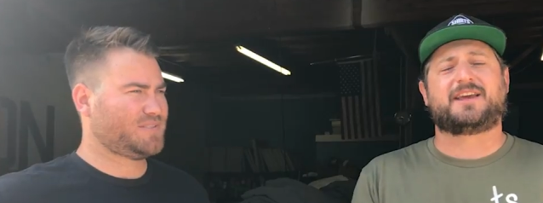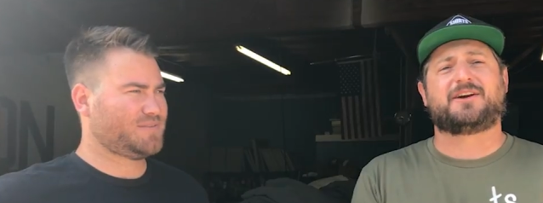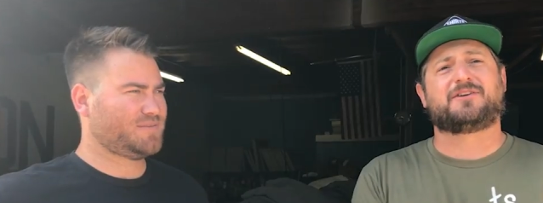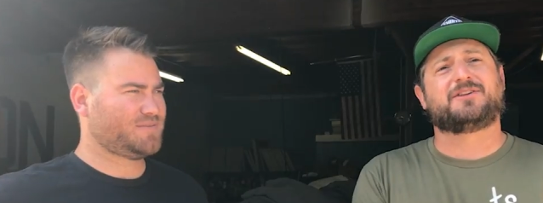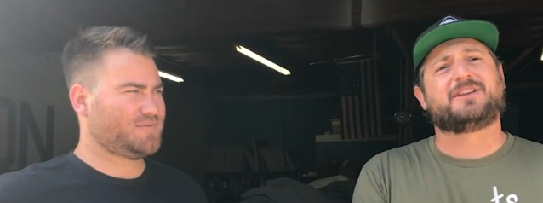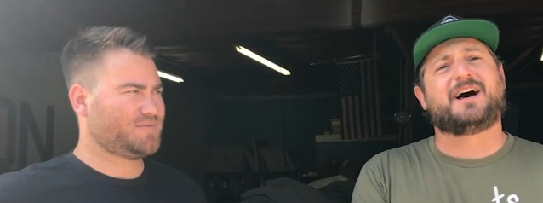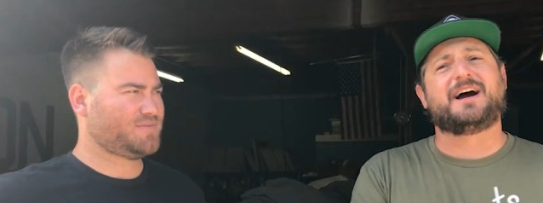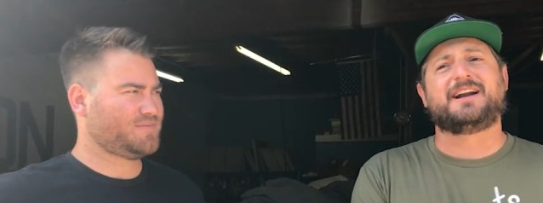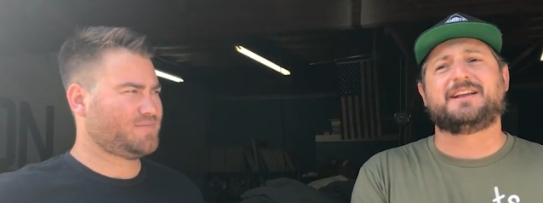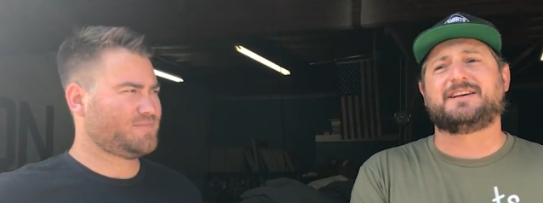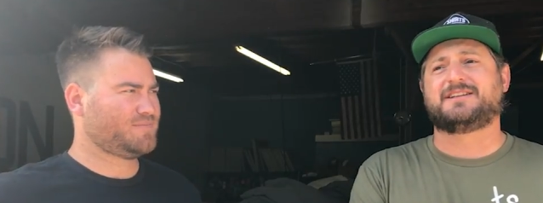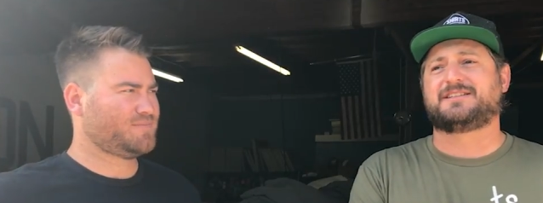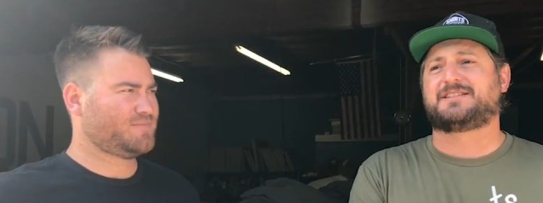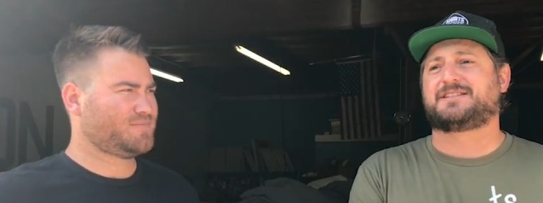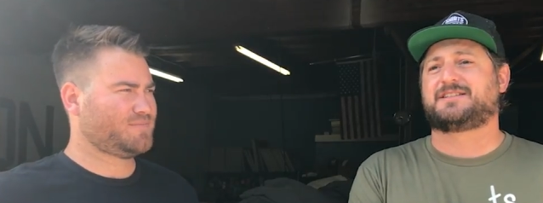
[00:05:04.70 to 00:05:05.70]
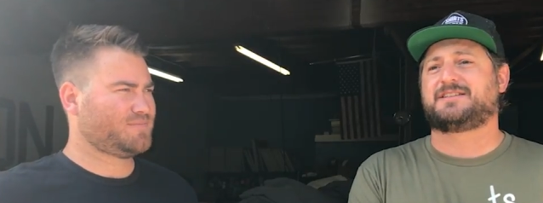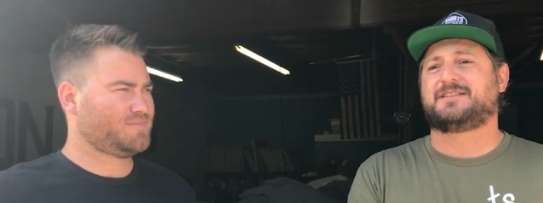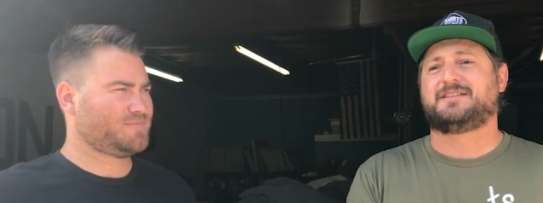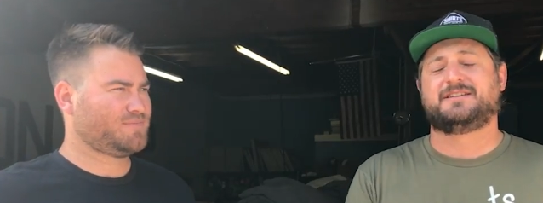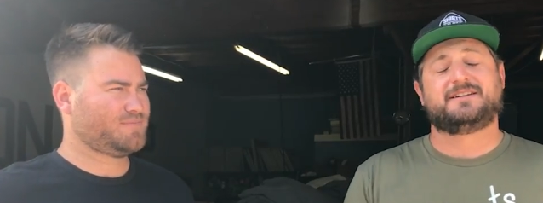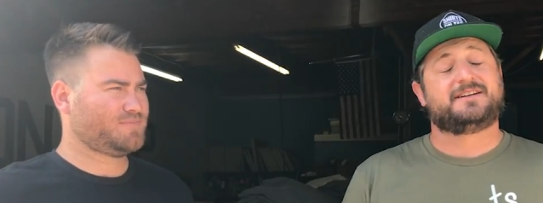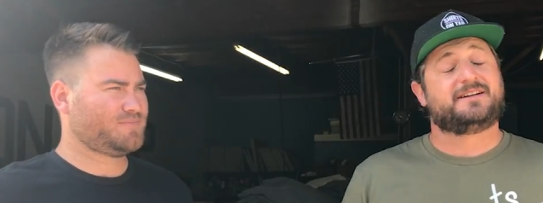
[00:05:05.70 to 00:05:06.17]
Speaker 1: Carolinas,
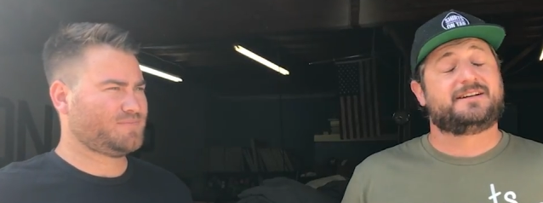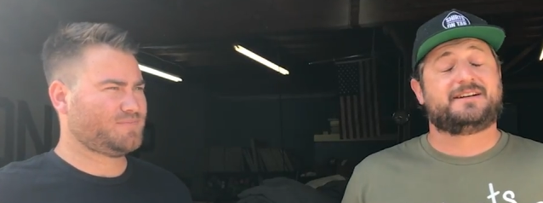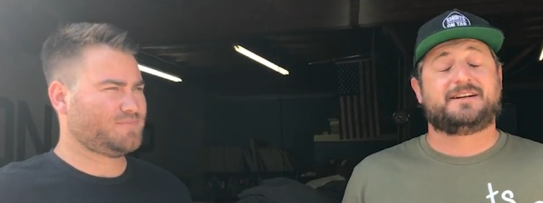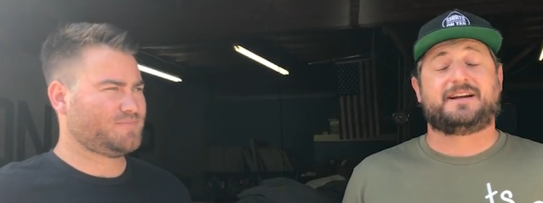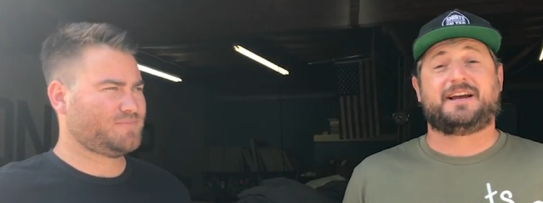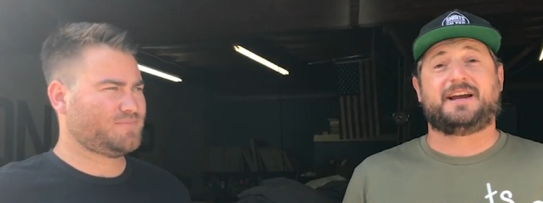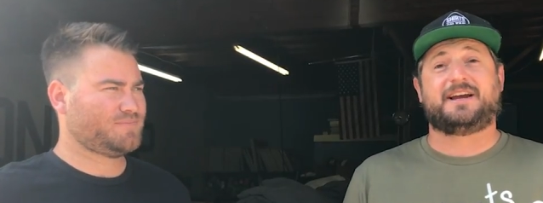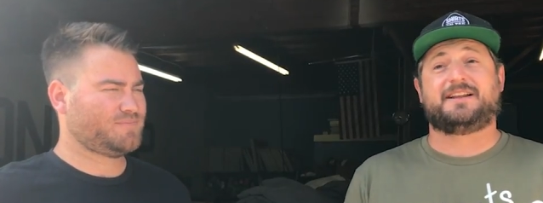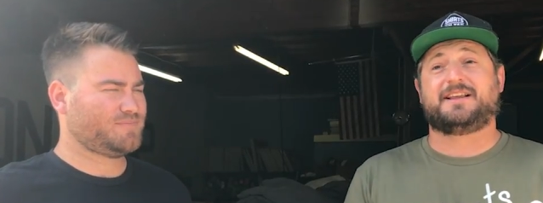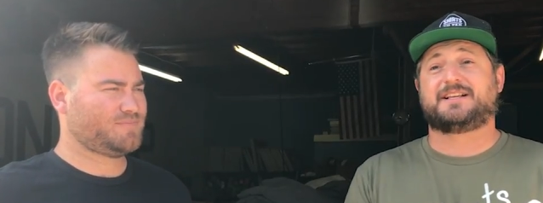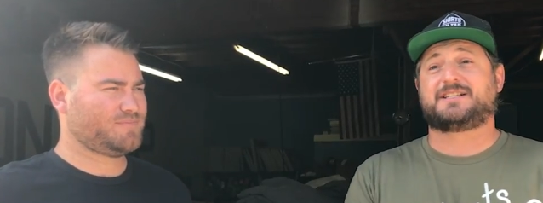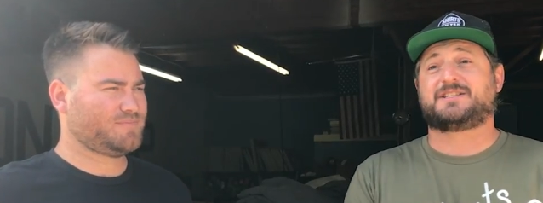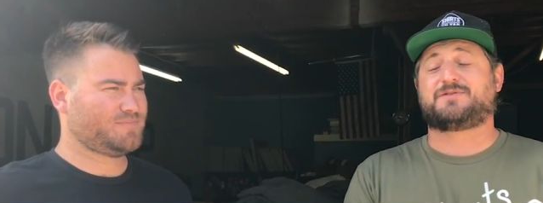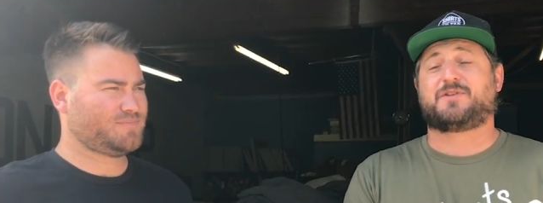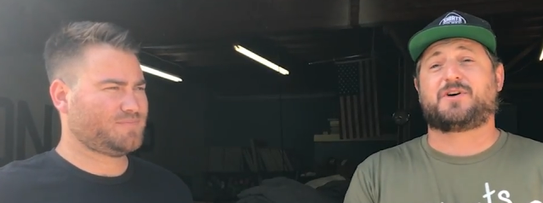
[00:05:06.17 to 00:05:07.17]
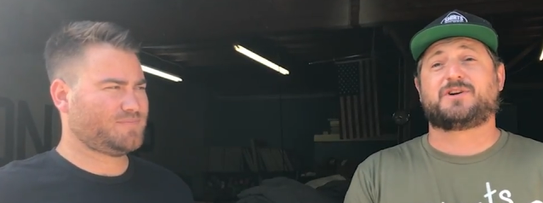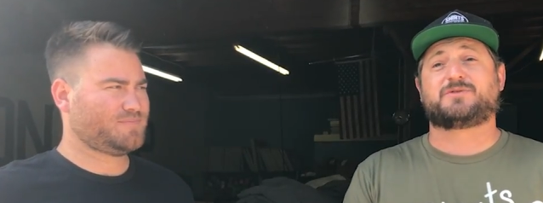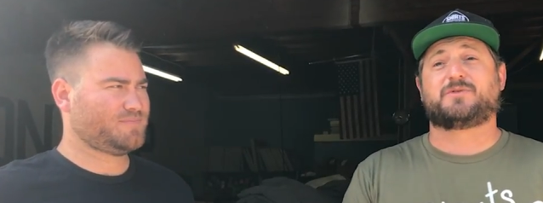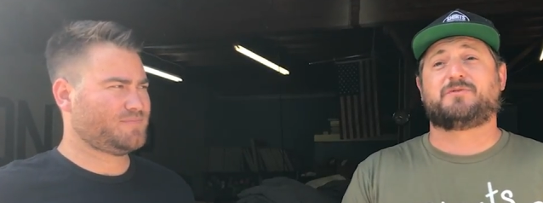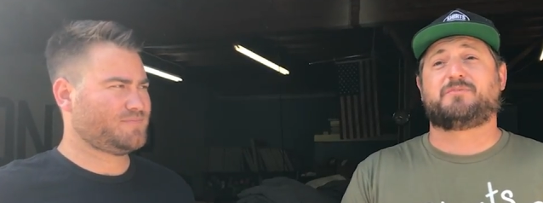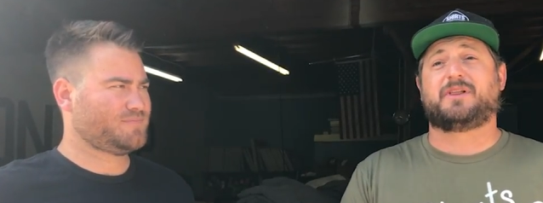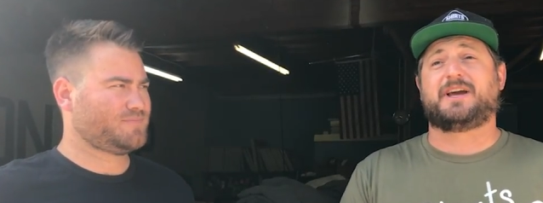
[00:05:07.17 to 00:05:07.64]
and that's as far as
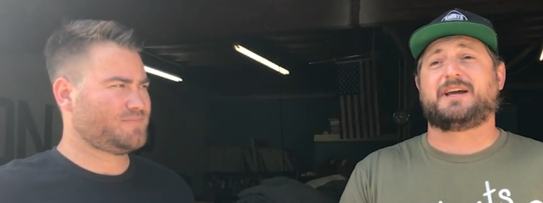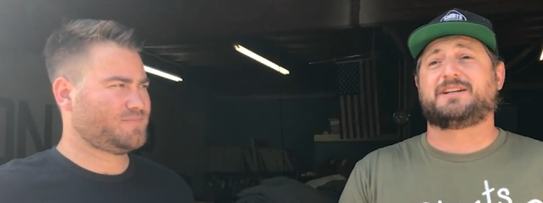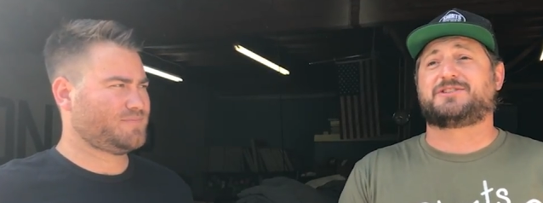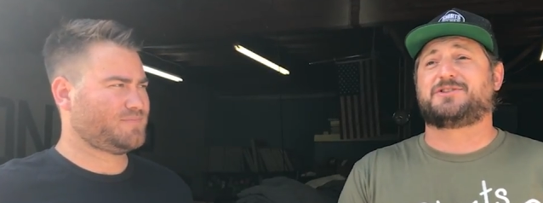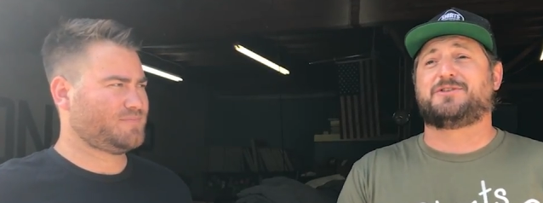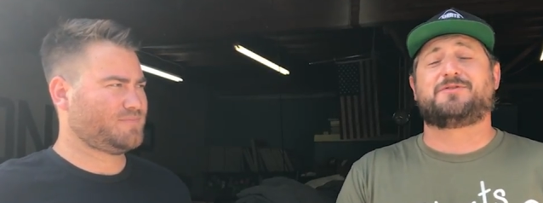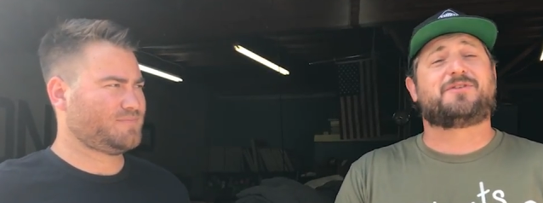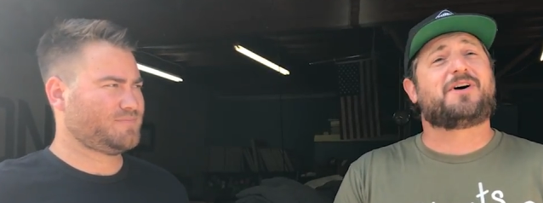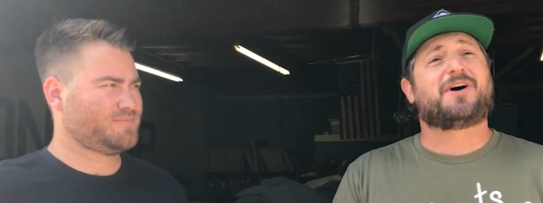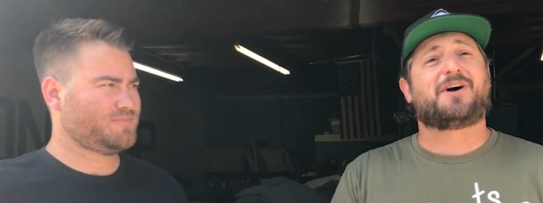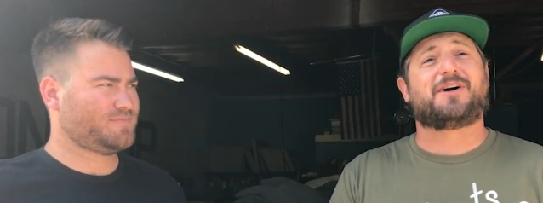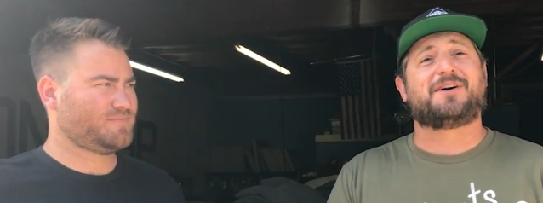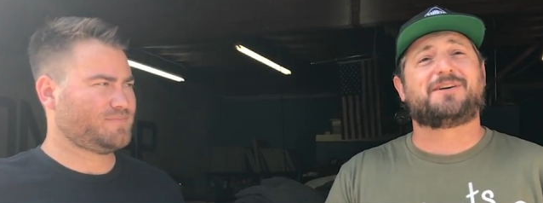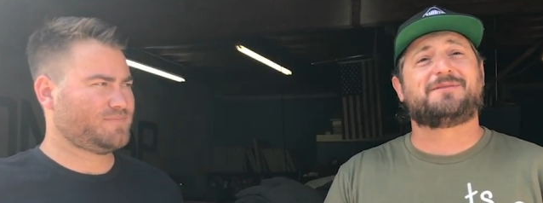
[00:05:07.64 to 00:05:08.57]
we planned so far,